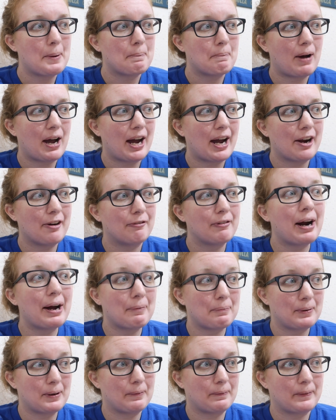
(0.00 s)
my
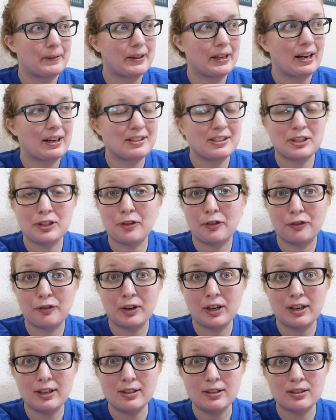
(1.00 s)
wrap-up thoughts. So
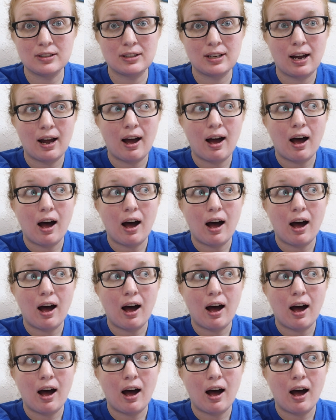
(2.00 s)
first,